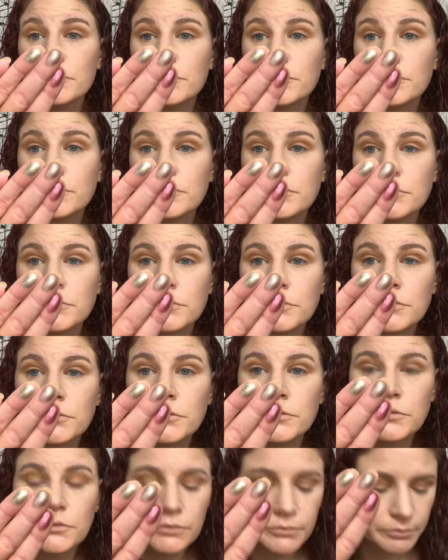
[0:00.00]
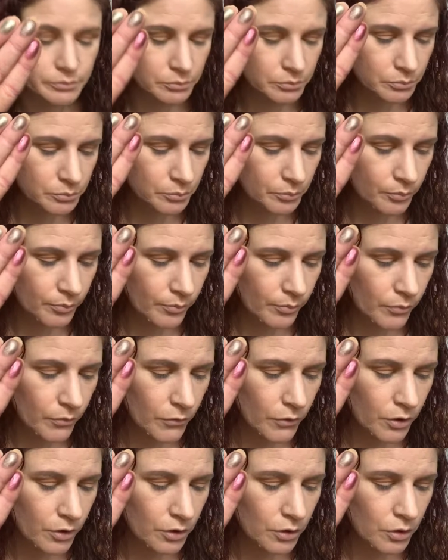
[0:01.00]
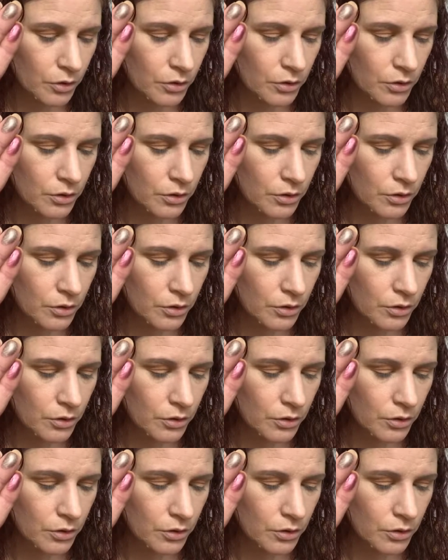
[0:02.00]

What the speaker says: [no speech]